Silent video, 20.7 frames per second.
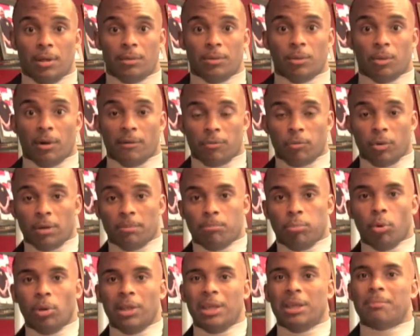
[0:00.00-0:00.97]
of what
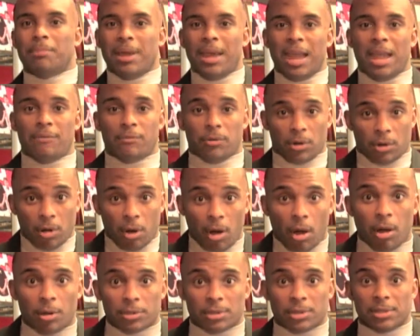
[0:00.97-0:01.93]
bullying behavior
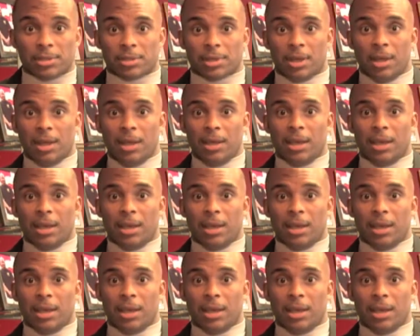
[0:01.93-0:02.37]
causes